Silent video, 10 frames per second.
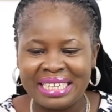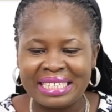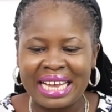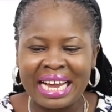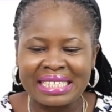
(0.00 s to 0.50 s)

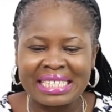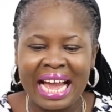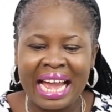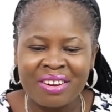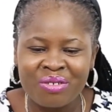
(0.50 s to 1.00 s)
It has
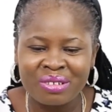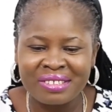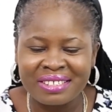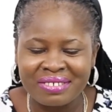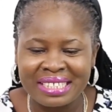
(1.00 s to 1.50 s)
high
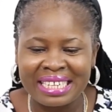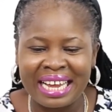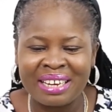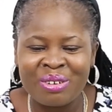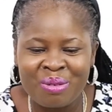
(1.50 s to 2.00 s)
growth rate
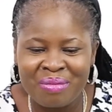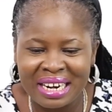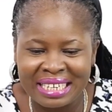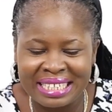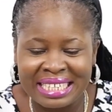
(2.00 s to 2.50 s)
and low
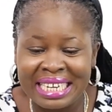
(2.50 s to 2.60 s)
market share.